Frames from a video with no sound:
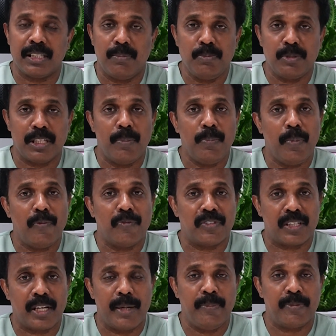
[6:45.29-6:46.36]
some
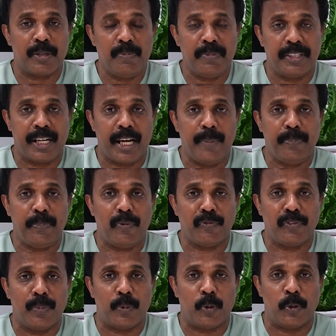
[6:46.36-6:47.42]
type
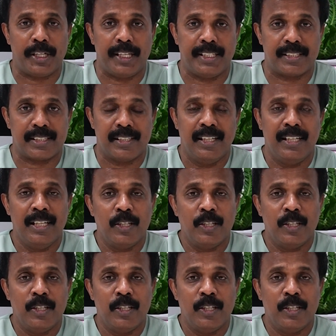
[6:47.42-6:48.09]
of the proteins.